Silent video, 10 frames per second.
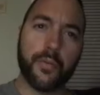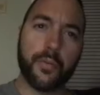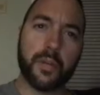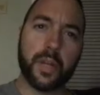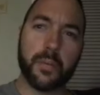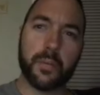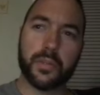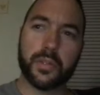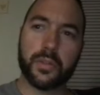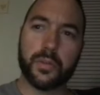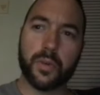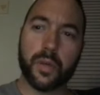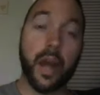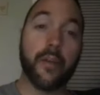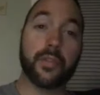you been able to,
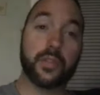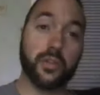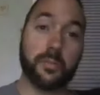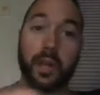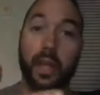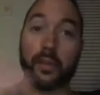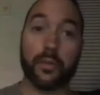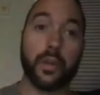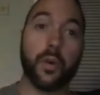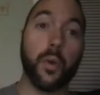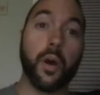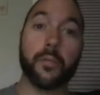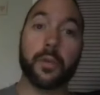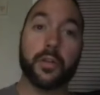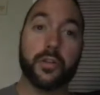and obviously you've been handling it well
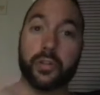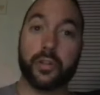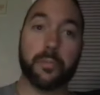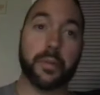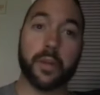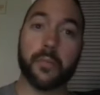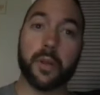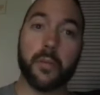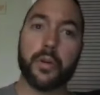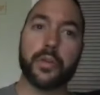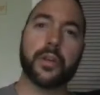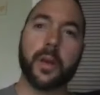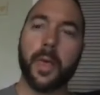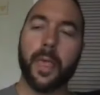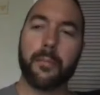because you're still putting up numbers,
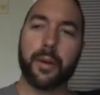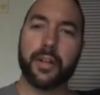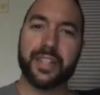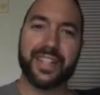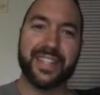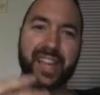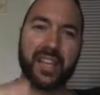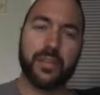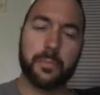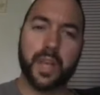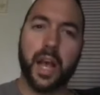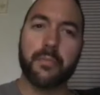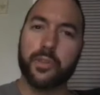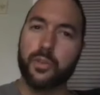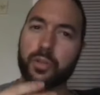but did it take some
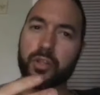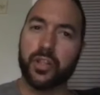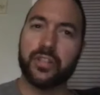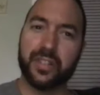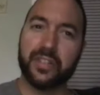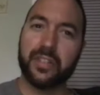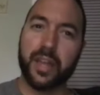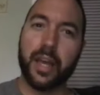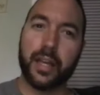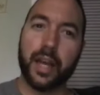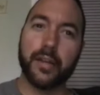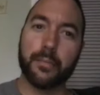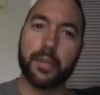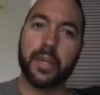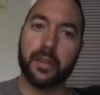time to adjusting to that, kind
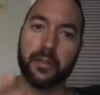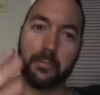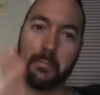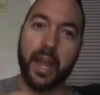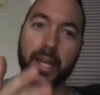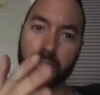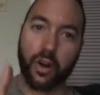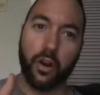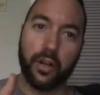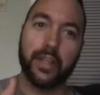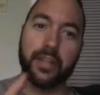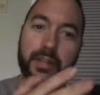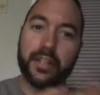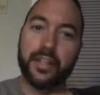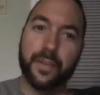of being the main target
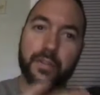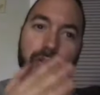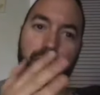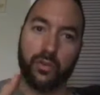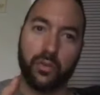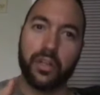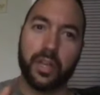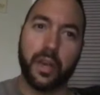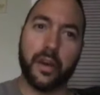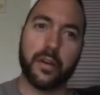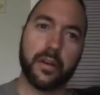that defenses are looking at?